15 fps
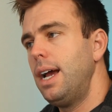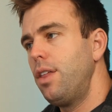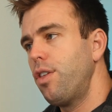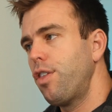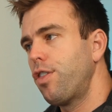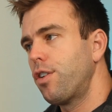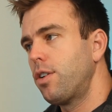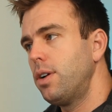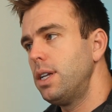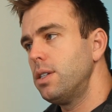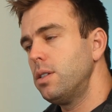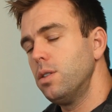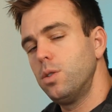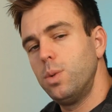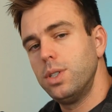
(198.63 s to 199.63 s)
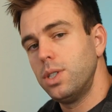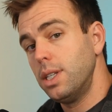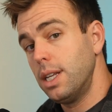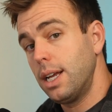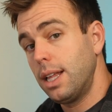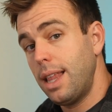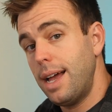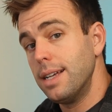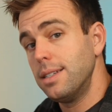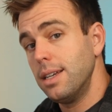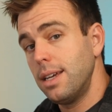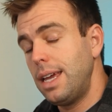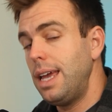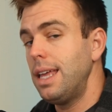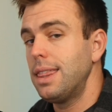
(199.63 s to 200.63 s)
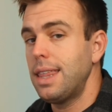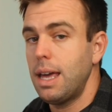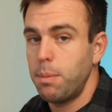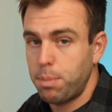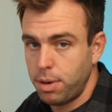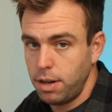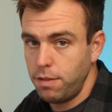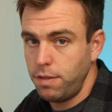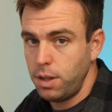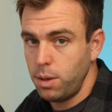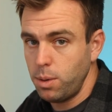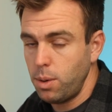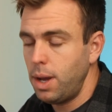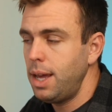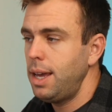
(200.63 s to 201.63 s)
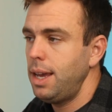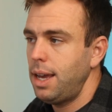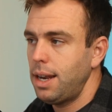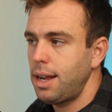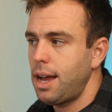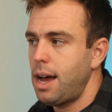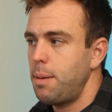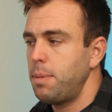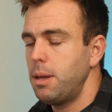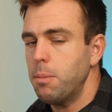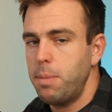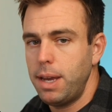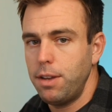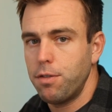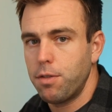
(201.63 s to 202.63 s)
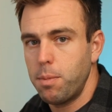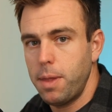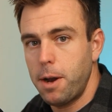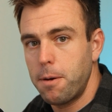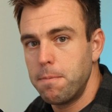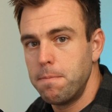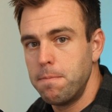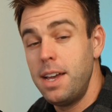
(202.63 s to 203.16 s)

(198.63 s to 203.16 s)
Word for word: And the third is to switch into Classic, hit that print view, and copy and paste from there.